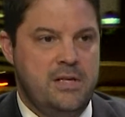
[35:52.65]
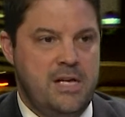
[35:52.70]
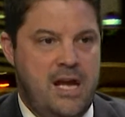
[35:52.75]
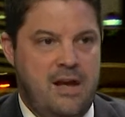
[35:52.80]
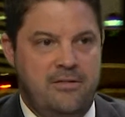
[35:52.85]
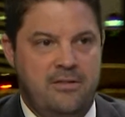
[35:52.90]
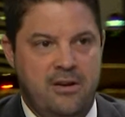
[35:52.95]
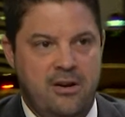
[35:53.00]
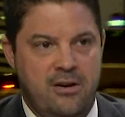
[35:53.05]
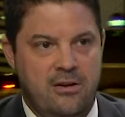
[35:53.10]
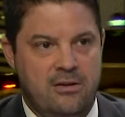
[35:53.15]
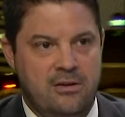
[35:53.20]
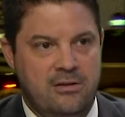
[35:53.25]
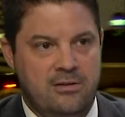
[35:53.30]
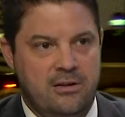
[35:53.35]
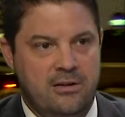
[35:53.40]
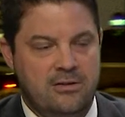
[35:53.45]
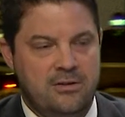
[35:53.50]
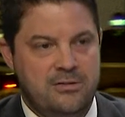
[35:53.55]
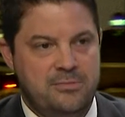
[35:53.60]
to have character
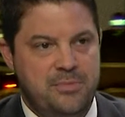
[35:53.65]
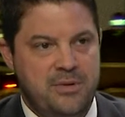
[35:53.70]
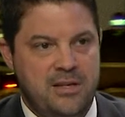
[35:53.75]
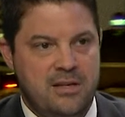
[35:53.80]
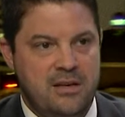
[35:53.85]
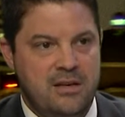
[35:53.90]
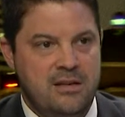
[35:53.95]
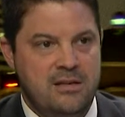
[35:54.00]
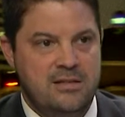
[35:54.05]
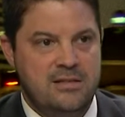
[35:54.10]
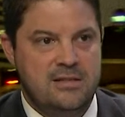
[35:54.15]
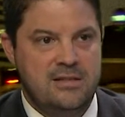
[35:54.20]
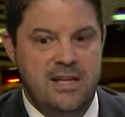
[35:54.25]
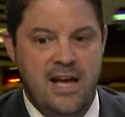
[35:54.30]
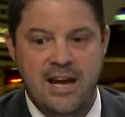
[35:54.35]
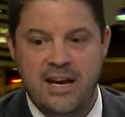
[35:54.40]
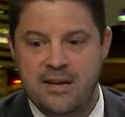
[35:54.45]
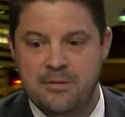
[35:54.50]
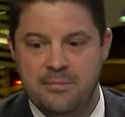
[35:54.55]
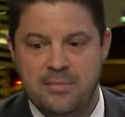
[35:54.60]
letters because
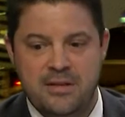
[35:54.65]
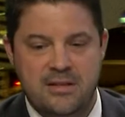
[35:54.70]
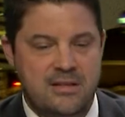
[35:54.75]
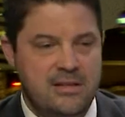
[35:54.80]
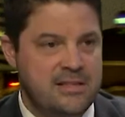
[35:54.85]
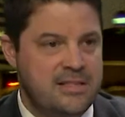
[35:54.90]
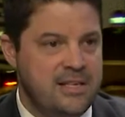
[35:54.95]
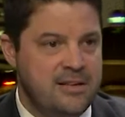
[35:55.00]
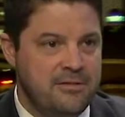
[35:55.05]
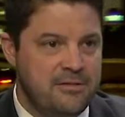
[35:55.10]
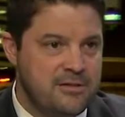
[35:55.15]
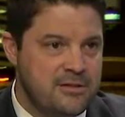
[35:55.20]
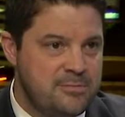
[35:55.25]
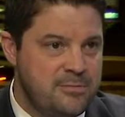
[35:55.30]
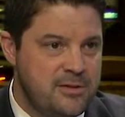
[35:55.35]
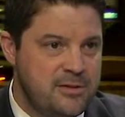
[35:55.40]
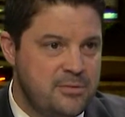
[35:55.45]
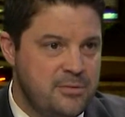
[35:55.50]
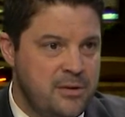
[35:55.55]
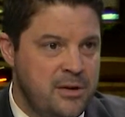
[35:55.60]
that can be the difference
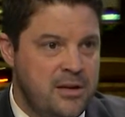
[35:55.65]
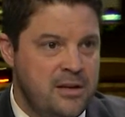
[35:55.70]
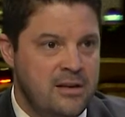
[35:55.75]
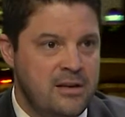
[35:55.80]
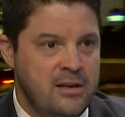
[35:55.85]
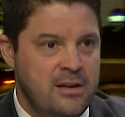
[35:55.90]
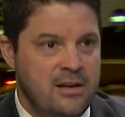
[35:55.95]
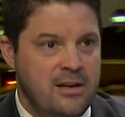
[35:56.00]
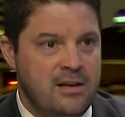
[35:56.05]
between